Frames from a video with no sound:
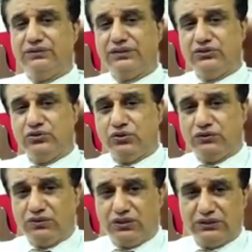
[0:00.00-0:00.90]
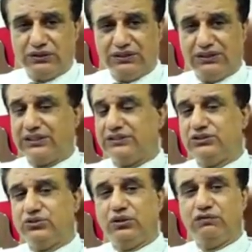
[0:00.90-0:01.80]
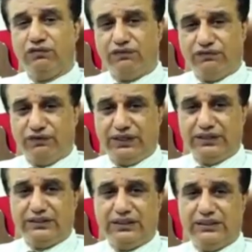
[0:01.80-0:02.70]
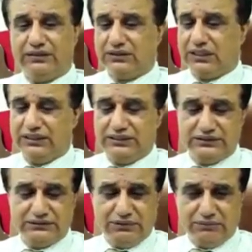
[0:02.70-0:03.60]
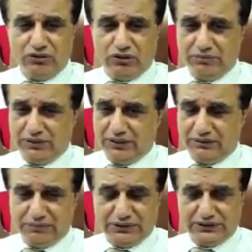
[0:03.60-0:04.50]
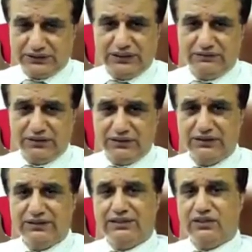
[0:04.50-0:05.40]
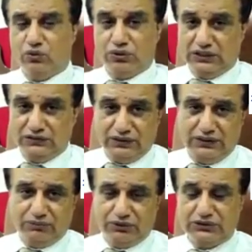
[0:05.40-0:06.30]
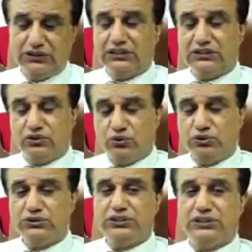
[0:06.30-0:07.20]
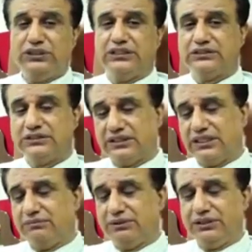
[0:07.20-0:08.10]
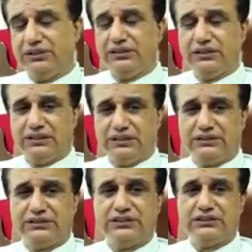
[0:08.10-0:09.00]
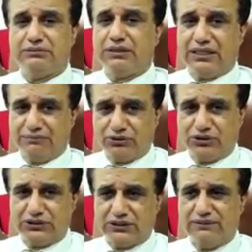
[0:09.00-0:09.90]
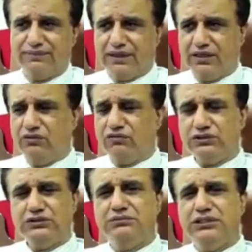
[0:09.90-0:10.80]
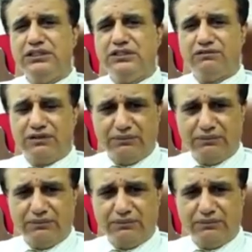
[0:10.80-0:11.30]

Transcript: where you have got residual fat like thighs abdomen buttocks anywhere localized fat deposits those areas can be uh, treated by liposuction now what is the meaning of